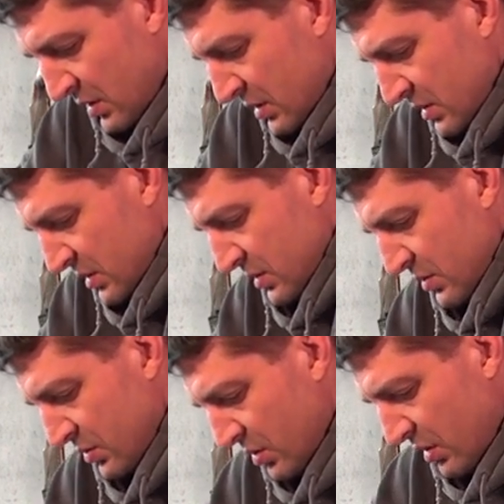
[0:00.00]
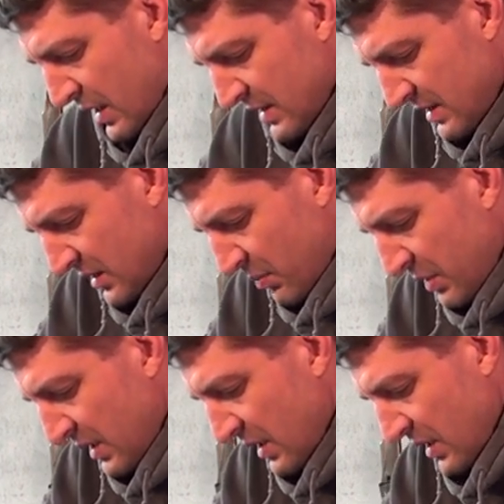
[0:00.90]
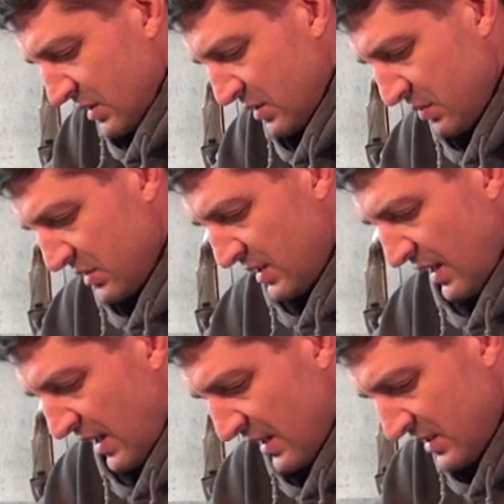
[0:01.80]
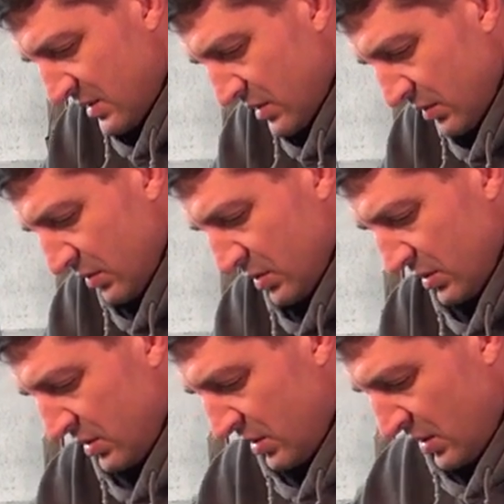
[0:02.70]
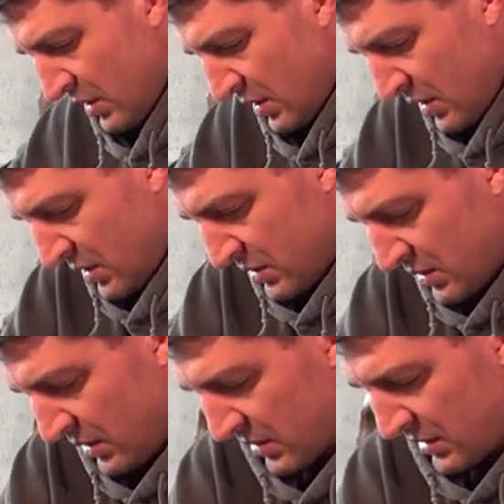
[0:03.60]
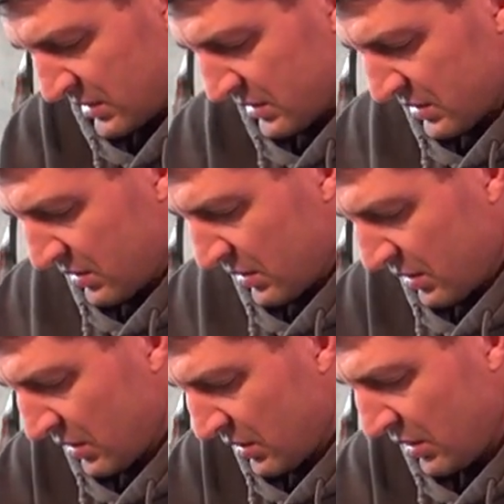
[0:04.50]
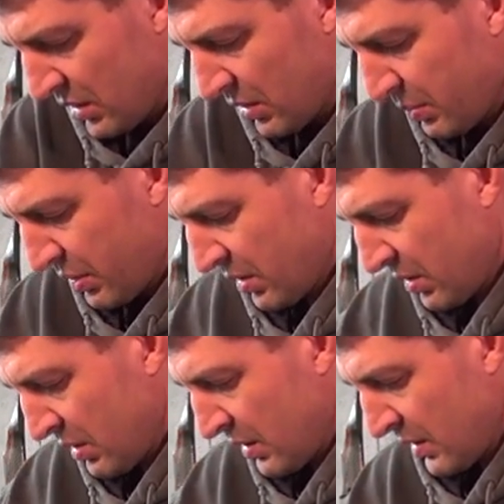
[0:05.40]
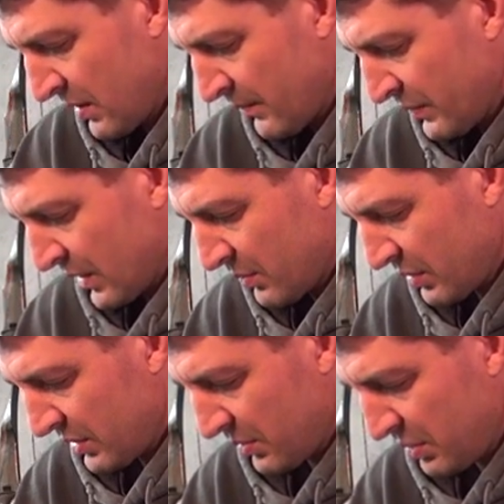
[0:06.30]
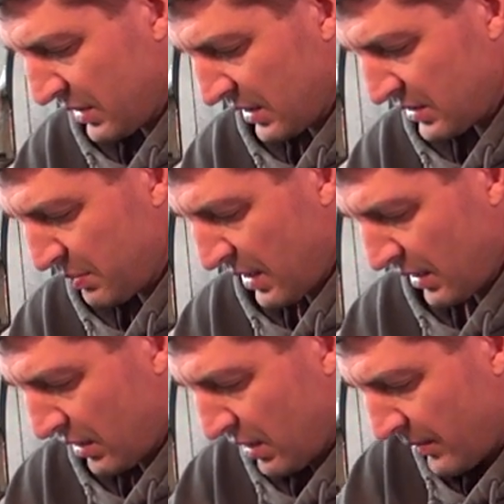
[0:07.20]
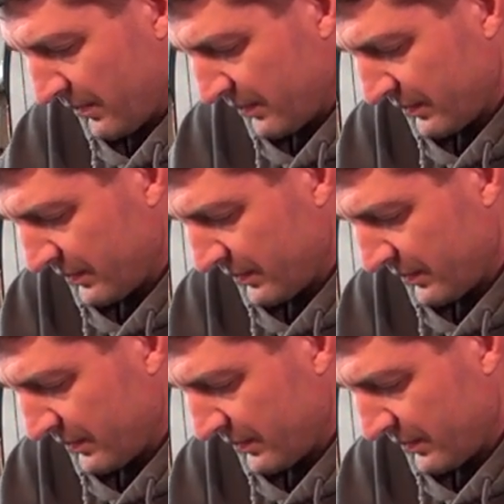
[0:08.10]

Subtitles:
This is neutralizing the pH. It was in the acid solution, so now this is going to help bring the pH back up